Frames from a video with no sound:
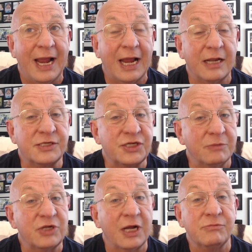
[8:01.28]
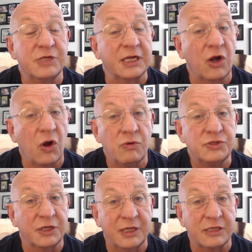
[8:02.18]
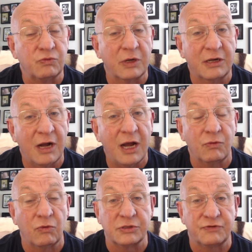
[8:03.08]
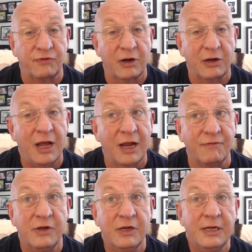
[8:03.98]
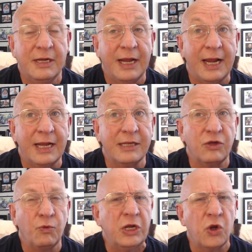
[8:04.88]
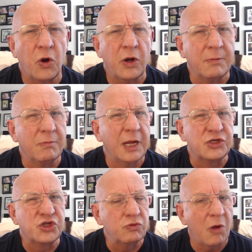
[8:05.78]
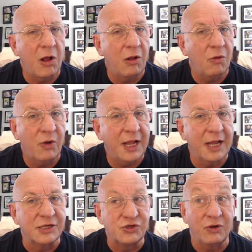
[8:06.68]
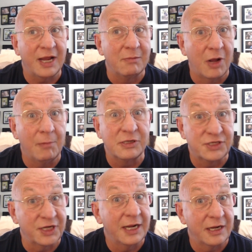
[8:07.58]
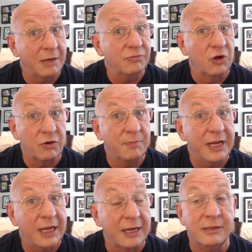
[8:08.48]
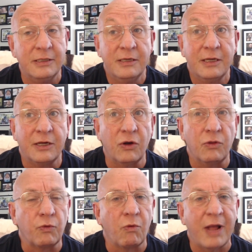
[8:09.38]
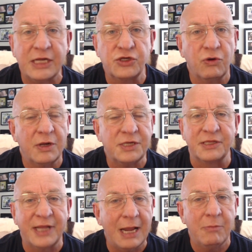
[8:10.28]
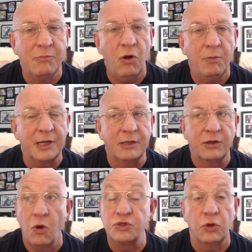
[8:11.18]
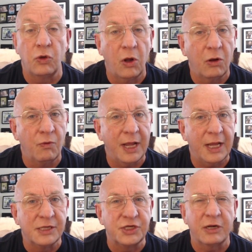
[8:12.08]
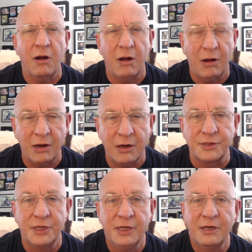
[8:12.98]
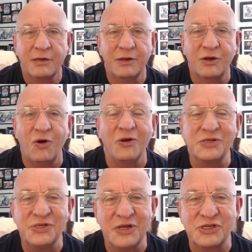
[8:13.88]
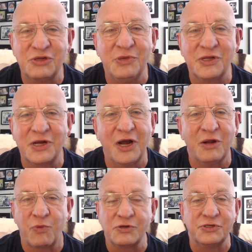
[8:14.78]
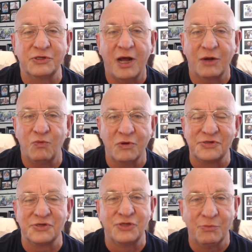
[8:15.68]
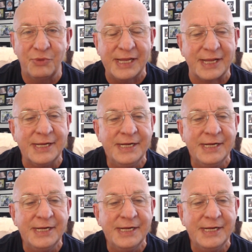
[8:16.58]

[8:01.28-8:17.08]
And sometimes it goes against what God wants for our life. And we learn it in small ways, you know, like mama saying, get up and go to bed. You know, the right choice at that moment goes a long ways in our heart, causing us to be the kind of person God wants us to be.